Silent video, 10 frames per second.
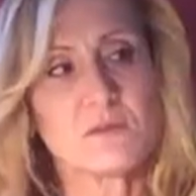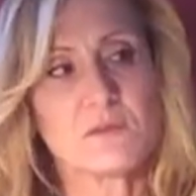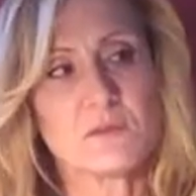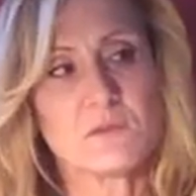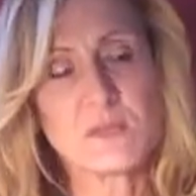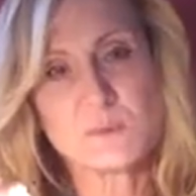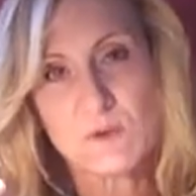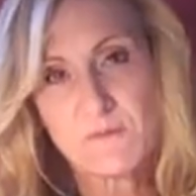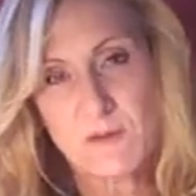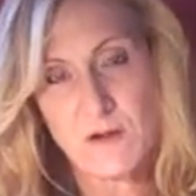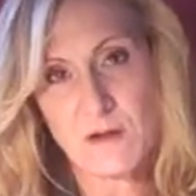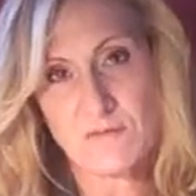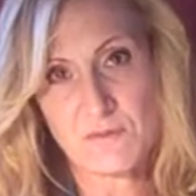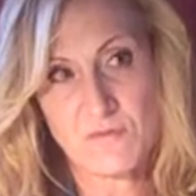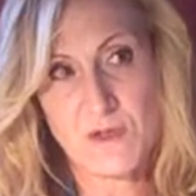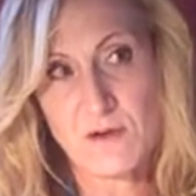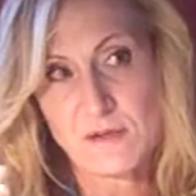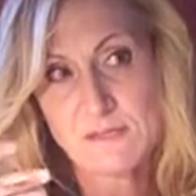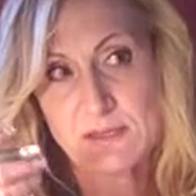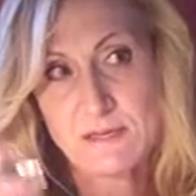the best way to figure out if they're
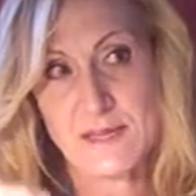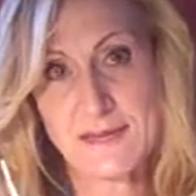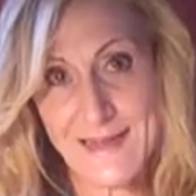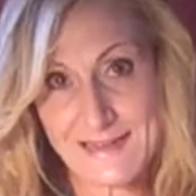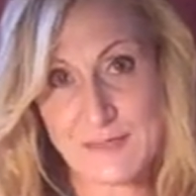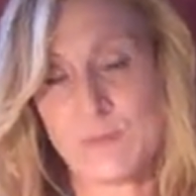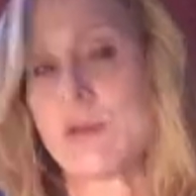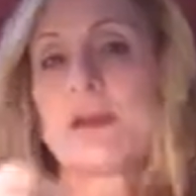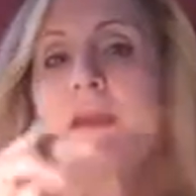there is an endoscopy.